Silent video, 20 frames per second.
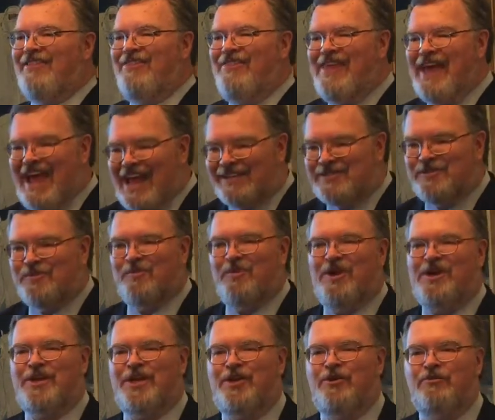That's
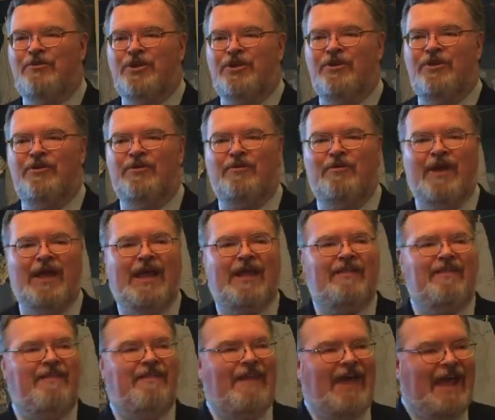what you do.
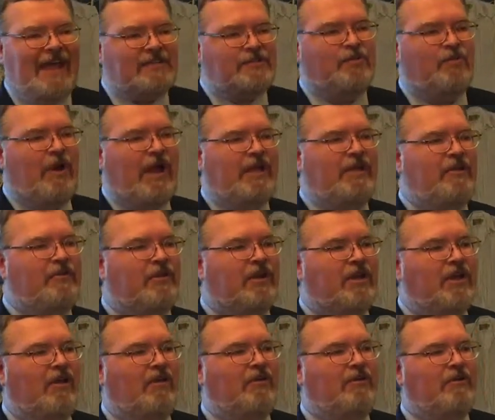That's why you can
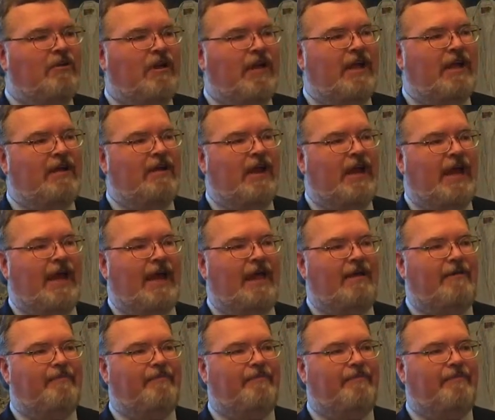hold your head high.